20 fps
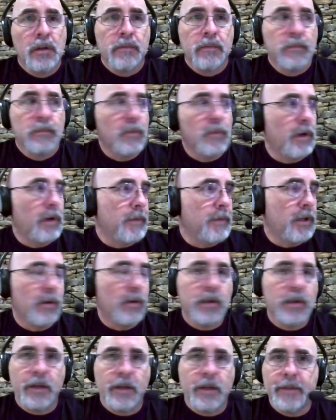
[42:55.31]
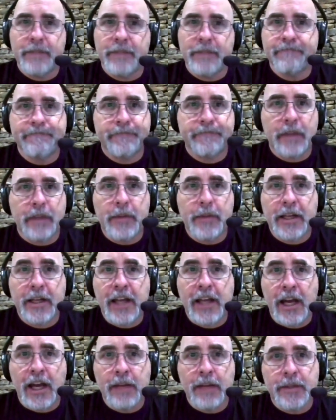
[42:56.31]
Well, I mean, only, I mean, I'm an
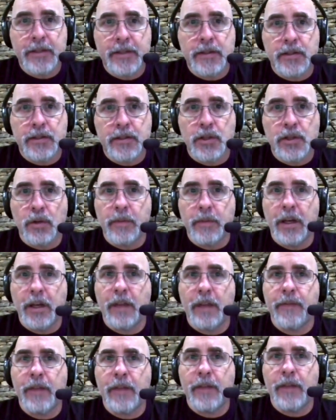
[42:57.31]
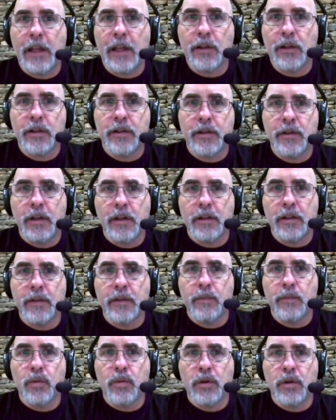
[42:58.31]
economist, and so I mean, I, I look at the, at
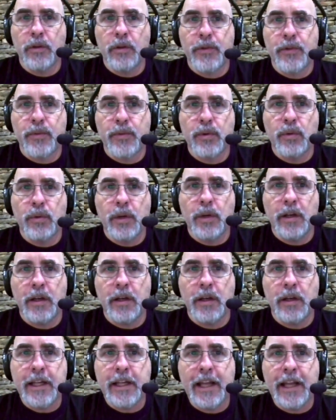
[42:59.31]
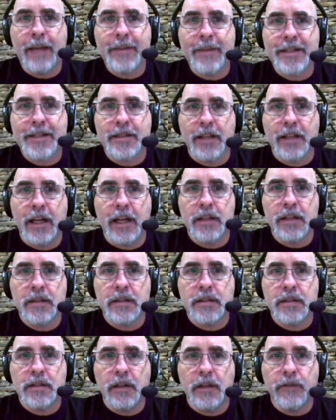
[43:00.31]
the world through an economics
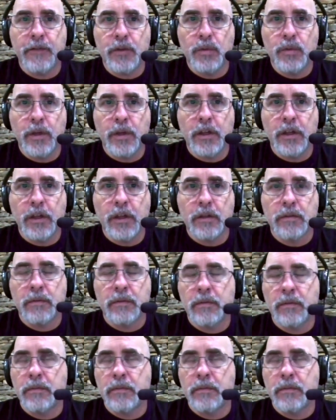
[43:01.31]
lens, if you will.